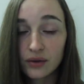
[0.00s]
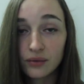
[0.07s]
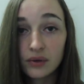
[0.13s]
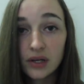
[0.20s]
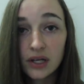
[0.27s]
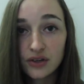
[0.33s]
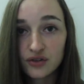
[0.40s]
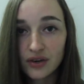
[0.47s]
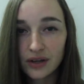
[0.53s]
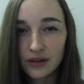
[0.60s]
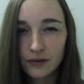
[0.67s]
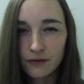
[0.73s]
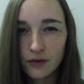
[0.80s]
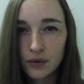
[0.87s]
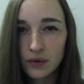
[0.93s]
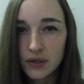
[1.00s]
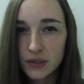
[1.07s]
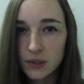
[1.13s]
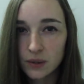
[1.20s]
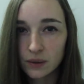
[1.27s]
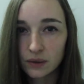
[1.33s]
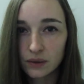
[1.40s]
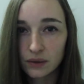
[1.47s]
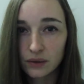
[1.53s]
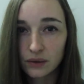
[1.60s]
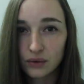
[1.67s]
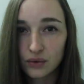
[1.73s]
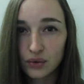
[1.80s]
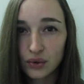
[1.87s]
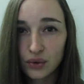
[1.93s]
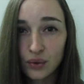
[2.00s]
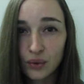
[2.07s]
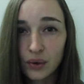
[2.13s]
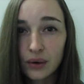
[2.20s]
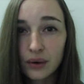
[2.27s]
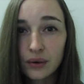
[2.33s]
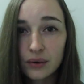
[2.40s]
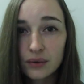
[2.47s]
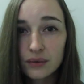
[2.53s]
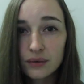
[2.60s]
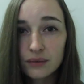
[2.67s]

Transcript: really try to focus on your